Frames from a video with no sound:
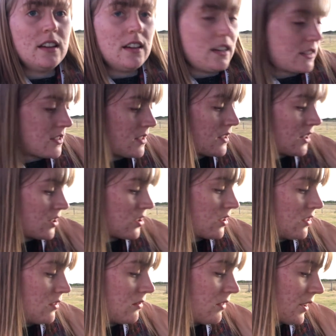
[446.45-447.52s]
existential
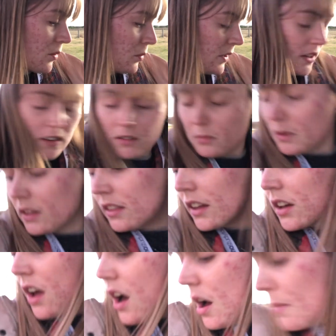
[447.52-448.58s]
and like weird and being like,
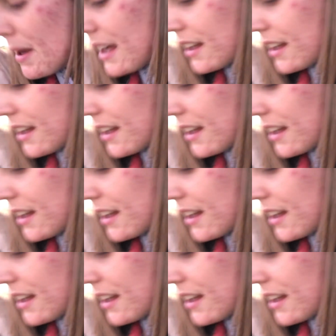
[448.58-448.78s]
oh my